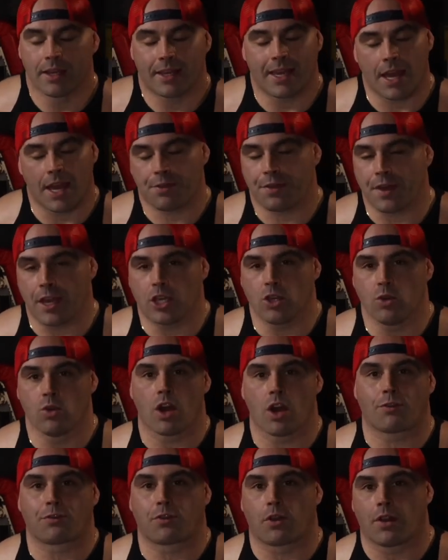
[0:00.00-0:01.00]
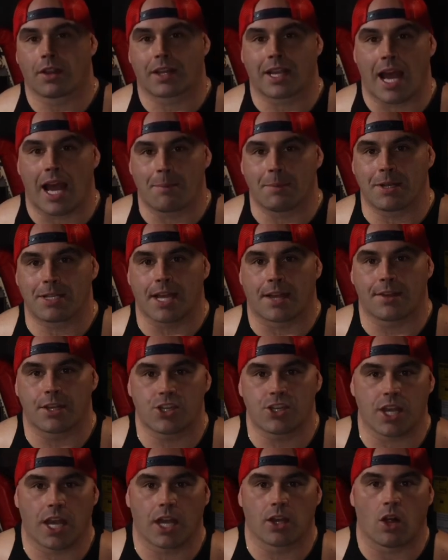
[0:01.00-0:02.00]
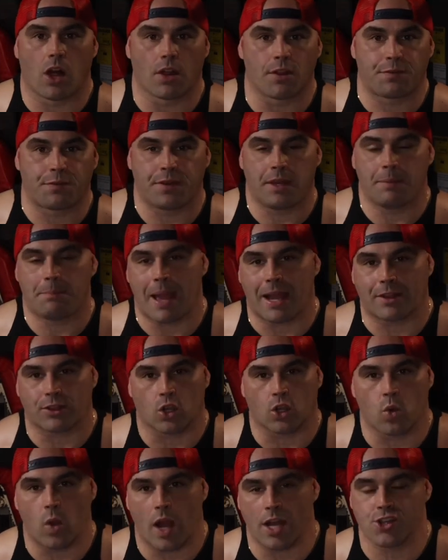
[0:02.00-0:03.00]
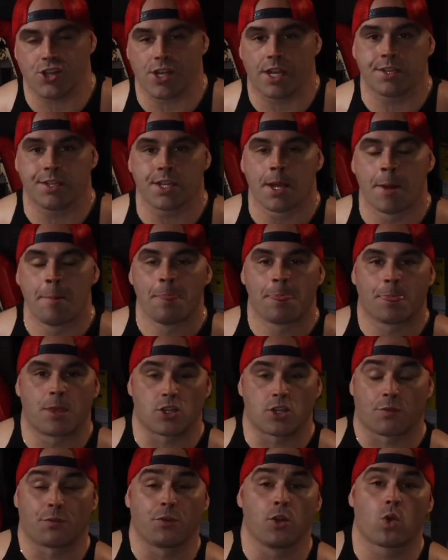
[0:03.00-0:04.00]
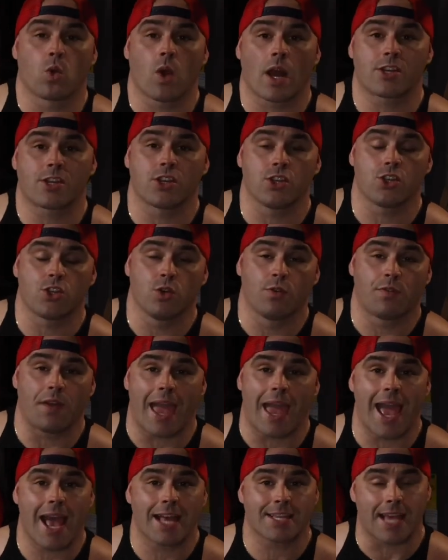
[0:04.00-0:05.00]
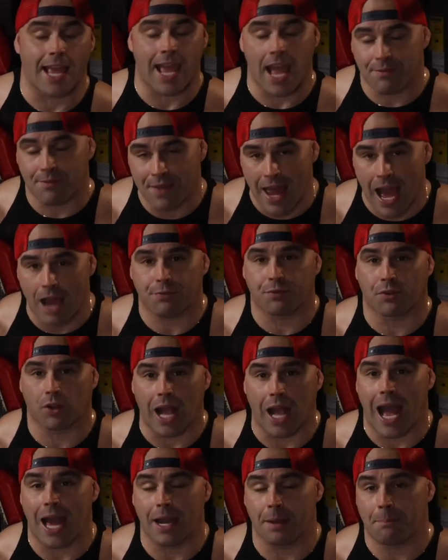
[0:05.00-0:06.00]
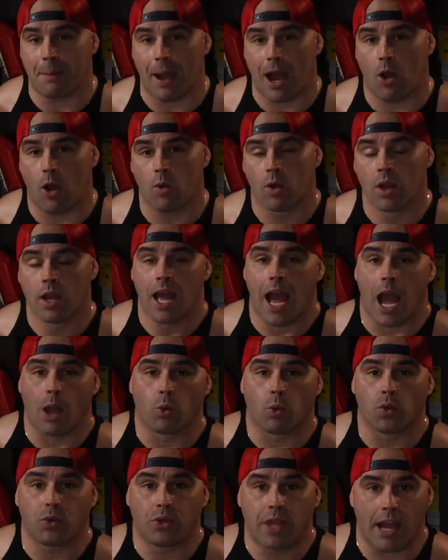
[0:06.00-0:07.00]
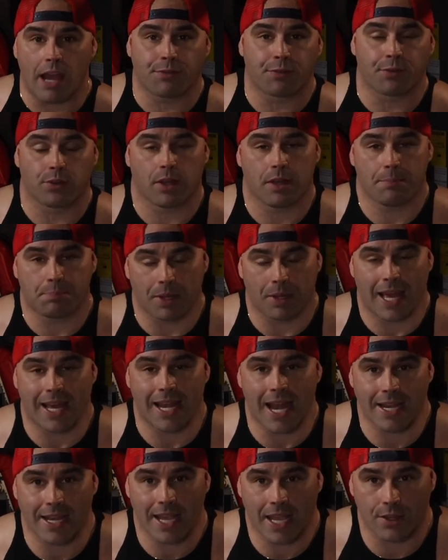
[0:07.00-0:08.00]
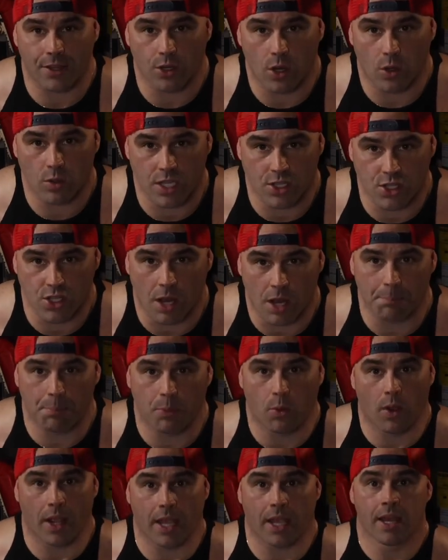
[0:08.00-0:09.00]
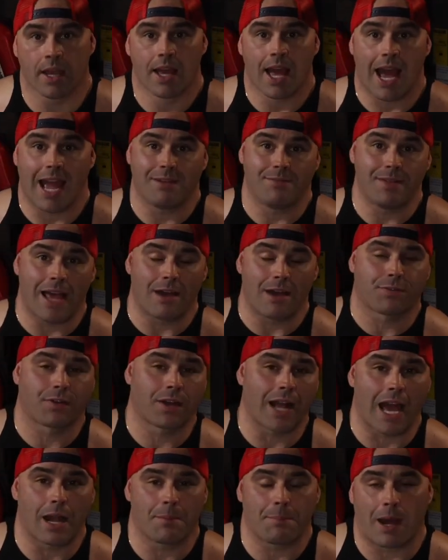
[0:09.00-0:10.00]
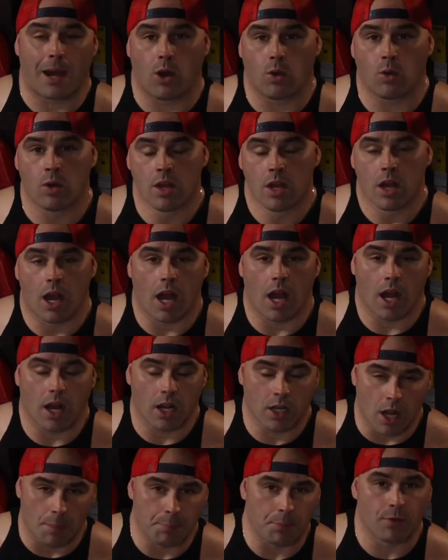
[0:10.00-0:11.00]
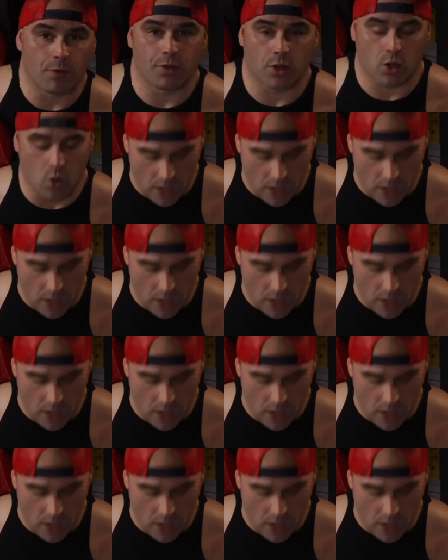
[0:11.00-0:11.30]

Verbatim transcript: can't thank you enough for all the comments on the channel, all the feedback, the questions. There's a few questions you've asked I have not forgotten about. I will definitely plan on hitting those at some point. I have not forgot about uh, a couple of your